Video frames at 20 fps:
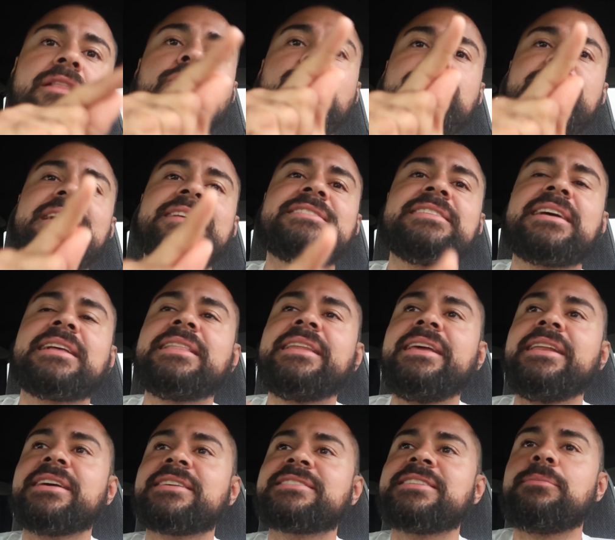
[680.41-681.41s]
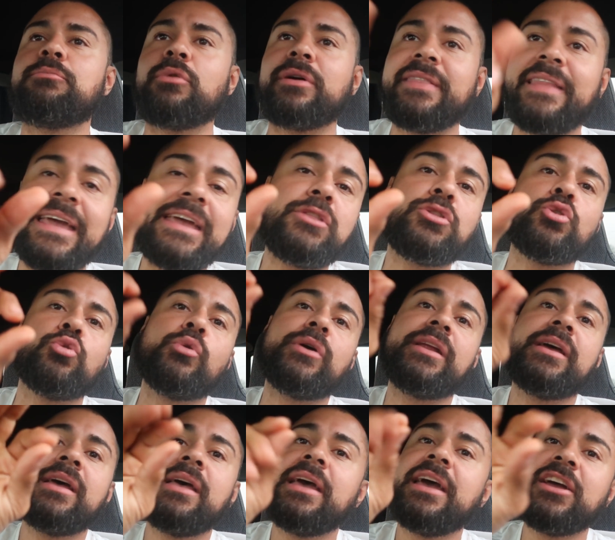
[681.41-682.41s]
it look nice and clean. Except when they do
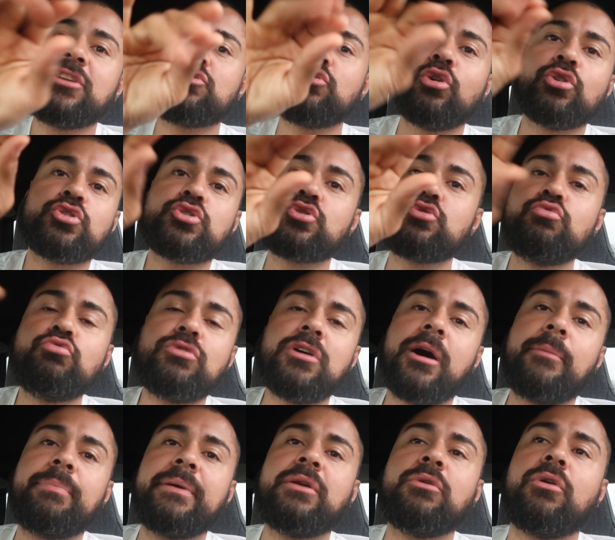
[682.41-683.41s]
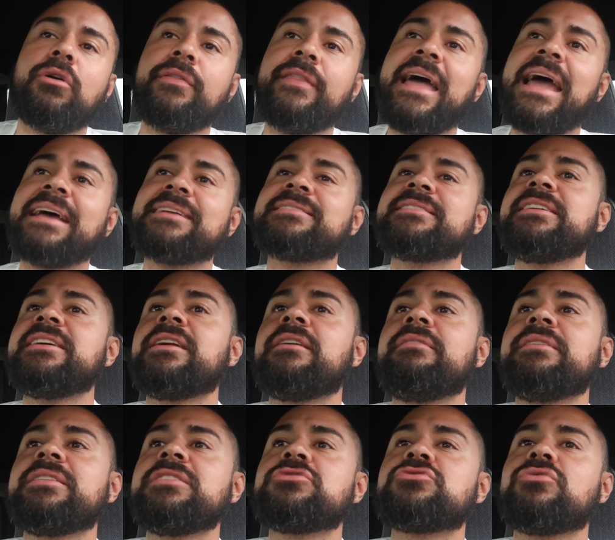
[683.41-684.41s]
it, it's all chewed up and all nasty and
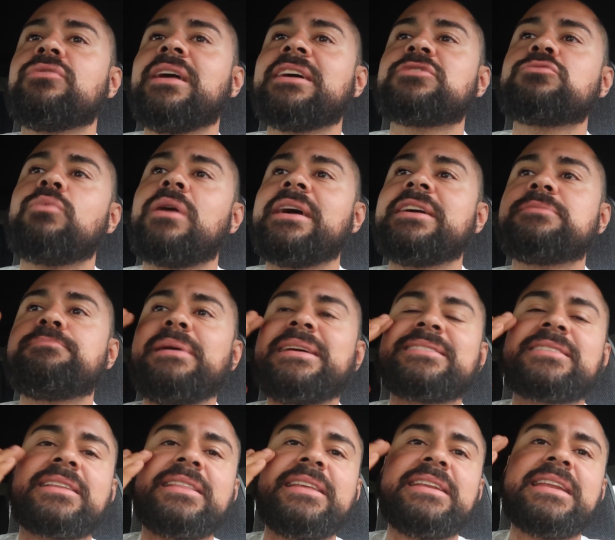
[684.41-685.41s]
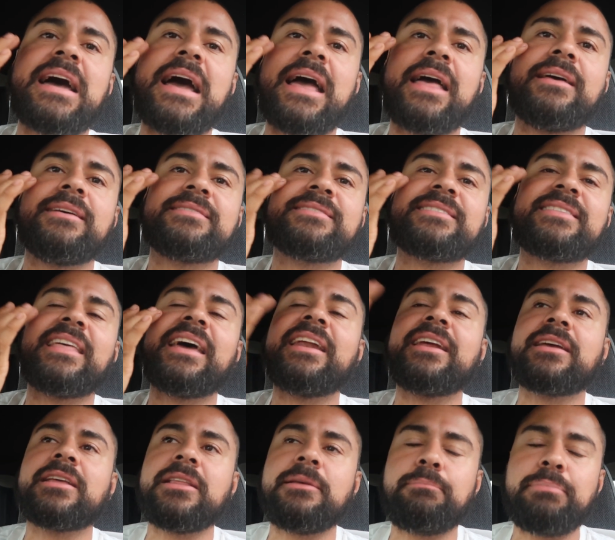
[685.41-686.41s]
everything. So that's why it's basically not
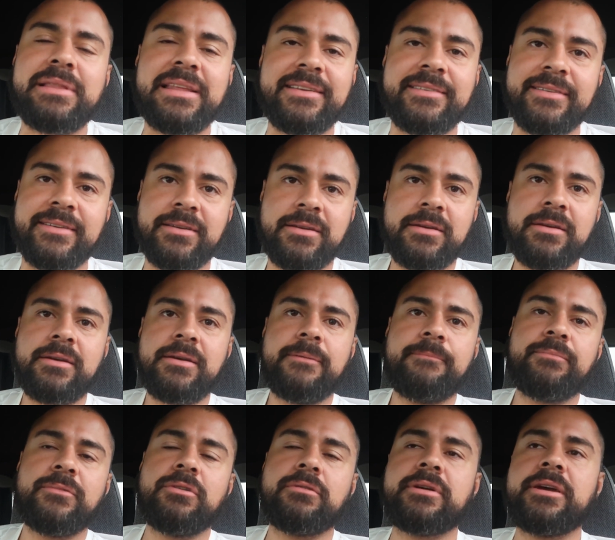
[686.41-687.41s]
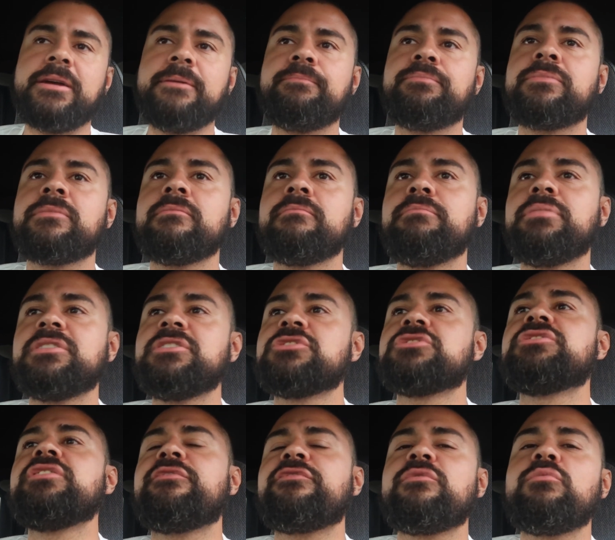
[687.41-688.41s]
aesthetically pleasing. Okay, but there's
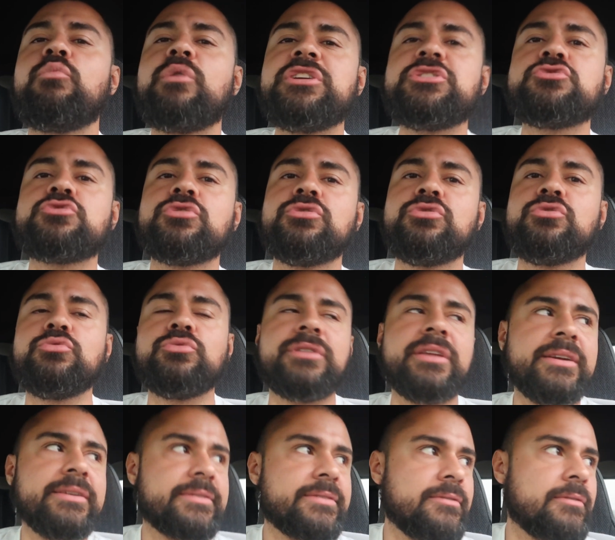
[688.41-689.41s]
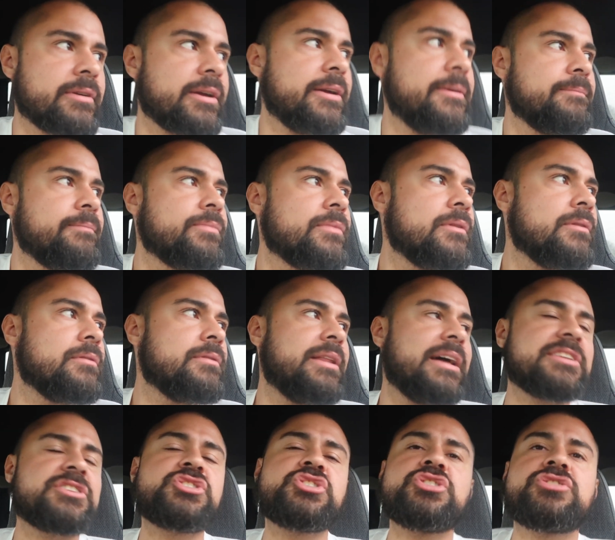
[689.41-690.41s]
different ways you can do things. Okay,
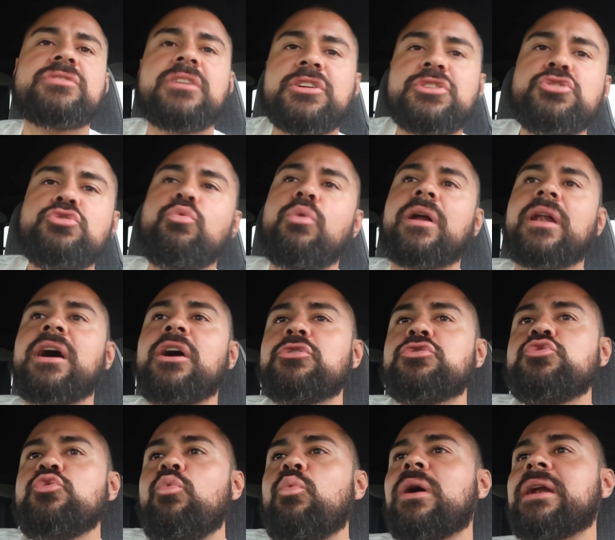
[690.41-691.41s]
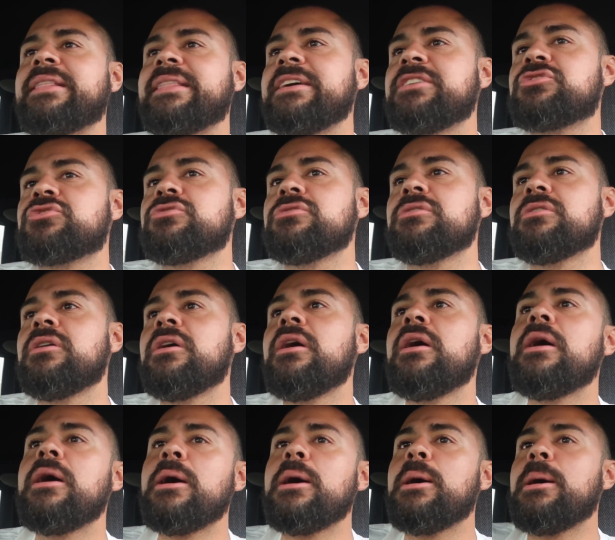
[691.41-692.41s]
that's just on you, on how you want things to
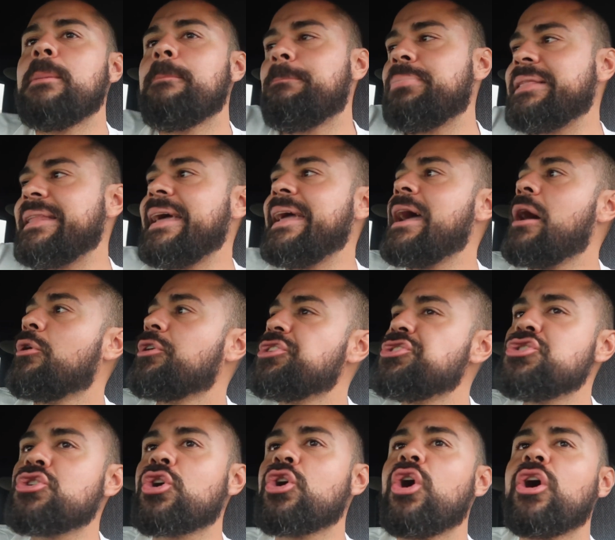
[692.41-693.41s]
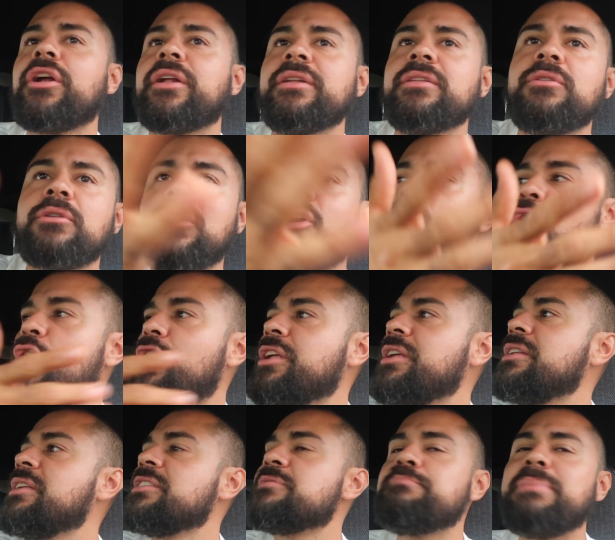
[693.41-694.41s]
play out in your garden. The
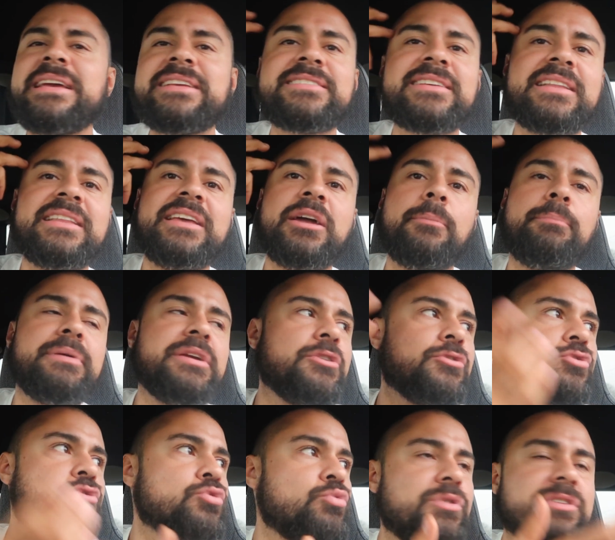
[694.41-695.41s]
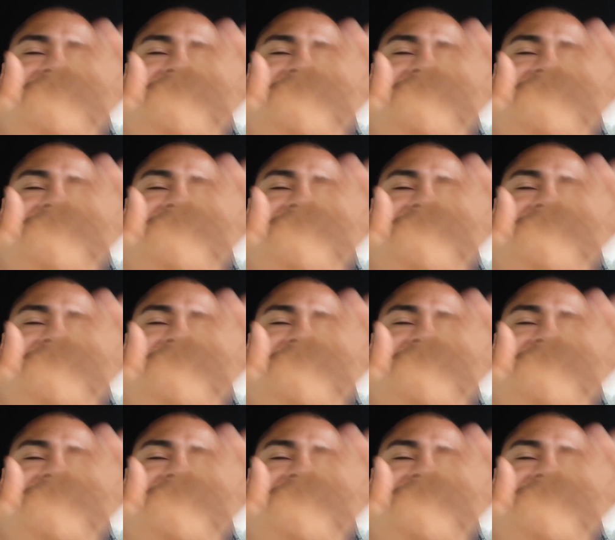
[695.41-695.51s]
garden is basically up here too,